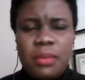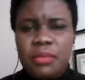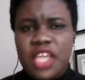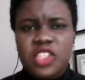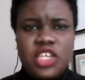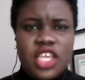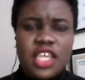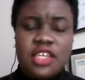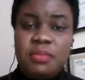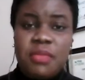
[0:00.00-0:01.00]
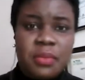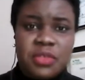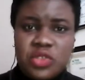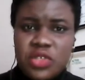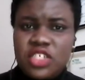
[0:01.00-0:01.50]
educating
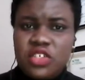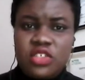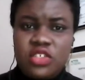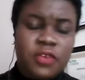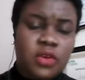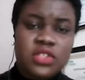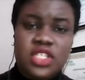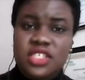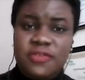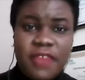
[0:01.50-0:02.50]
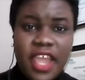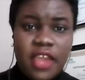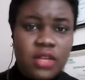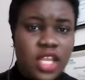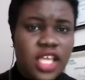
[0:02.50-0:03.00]
perpetrators of all this
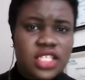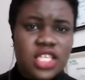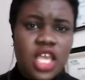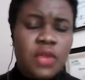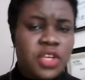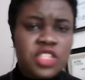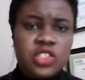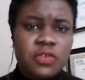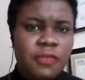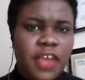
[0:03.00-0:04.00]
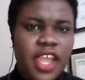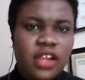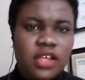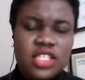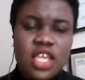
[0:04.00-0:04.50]
violence, racial
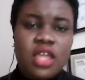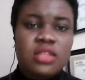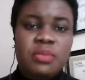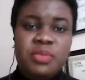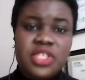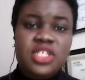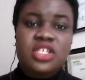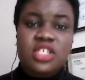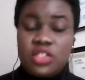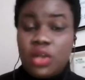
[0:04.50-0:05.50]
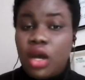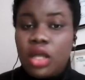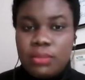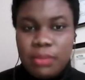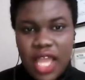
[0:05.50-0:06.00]
violence, the burden is
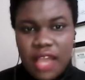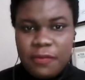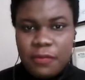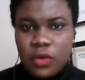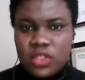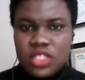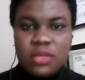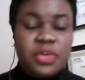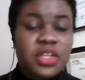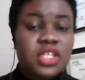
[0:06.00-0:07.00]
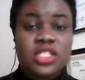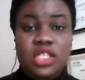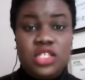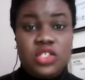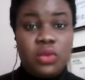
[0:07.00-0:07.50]
on Black folks. The burden
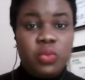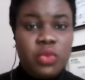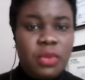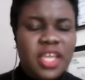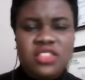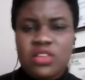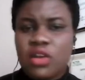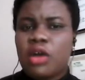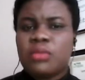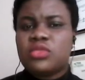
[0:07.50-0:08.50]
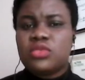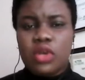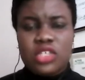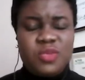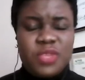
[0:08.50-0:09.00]
is on women to come
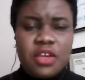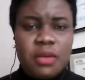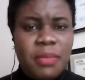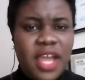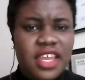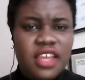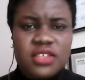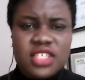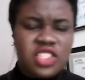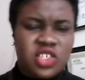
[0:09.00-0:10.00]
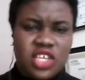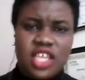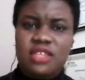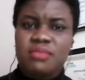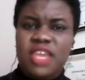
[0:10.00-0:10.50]
speak on panels,
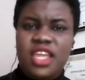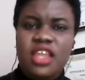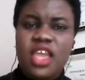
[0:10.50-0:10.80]
educating men